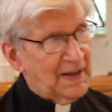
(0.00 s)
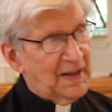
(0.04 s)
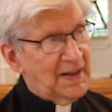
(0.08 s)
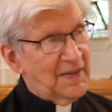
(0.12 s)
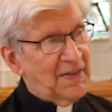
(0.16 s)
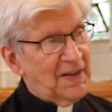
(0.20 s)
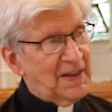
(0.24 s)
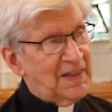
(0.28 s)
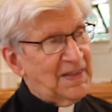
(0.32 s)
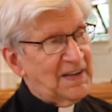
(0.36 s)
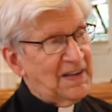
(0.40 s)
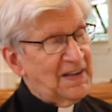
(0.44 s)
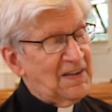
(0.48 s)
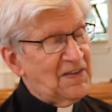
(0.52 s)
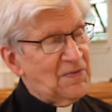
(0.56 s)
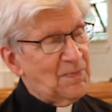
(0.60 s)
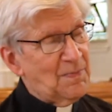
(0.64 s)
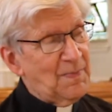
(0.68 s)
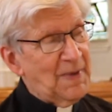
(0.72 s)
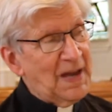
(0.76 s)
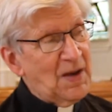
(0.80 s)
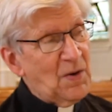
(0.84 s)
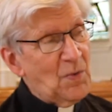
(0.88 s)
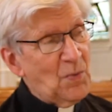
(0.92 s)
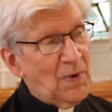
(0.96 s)
that these
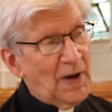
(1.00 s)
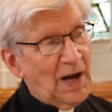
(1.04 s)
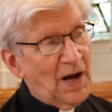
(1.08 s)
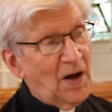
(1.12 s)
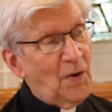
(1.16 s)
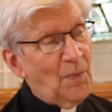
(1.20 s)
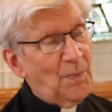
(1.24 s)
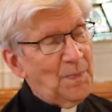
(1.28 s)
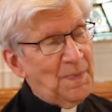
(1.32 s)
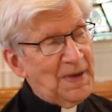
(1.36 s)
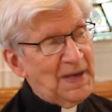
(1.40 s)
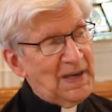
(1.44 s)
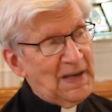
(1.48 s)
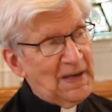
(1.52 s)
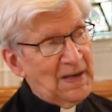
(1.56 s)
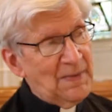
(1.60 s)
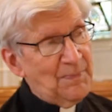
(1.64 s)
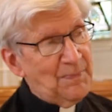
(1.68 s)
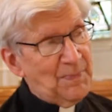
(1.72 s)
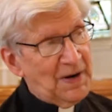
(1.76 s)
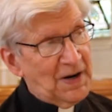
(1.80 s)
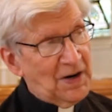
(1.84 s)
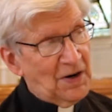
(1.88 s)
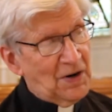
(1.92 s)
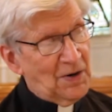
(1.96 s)
may well be
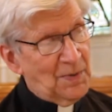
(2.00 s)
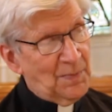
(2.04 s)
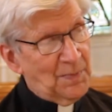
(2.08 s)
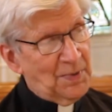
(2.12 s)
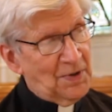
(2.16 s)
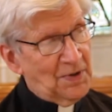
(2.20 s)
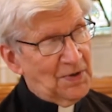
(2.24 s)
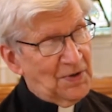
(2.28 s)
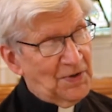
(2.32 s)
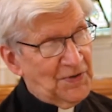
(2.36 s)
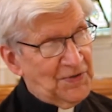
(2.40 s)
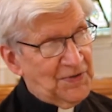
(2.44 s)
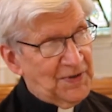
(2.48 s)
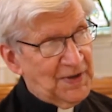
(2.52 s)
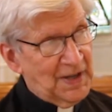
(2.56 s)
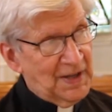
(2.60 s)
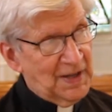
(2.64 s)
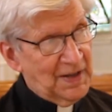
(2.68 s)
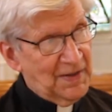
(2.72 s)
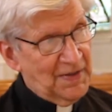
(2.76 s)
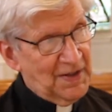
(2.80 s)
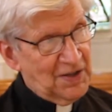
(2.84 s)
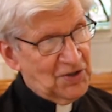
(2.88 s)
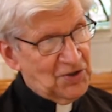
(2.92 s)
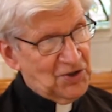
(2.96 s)
parables
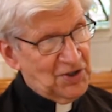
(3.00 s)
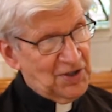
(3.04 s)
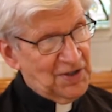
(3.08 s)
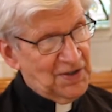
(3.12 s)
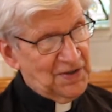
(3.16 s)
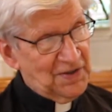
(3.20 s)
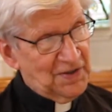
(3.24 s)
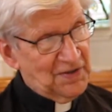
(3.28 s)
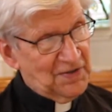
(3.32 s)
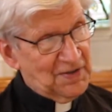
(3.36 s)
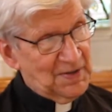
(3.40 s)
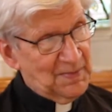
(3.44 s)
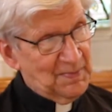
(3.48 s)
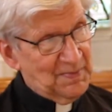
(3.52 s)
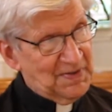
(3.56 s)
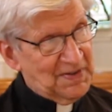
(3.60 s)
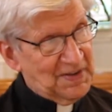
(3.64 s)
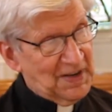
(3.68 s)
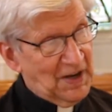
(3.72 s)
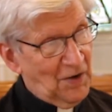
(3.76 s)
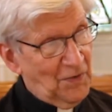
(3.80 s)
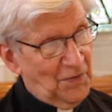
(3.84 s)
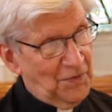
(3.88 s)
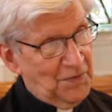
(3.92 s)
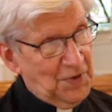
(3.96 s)
that Jesus himself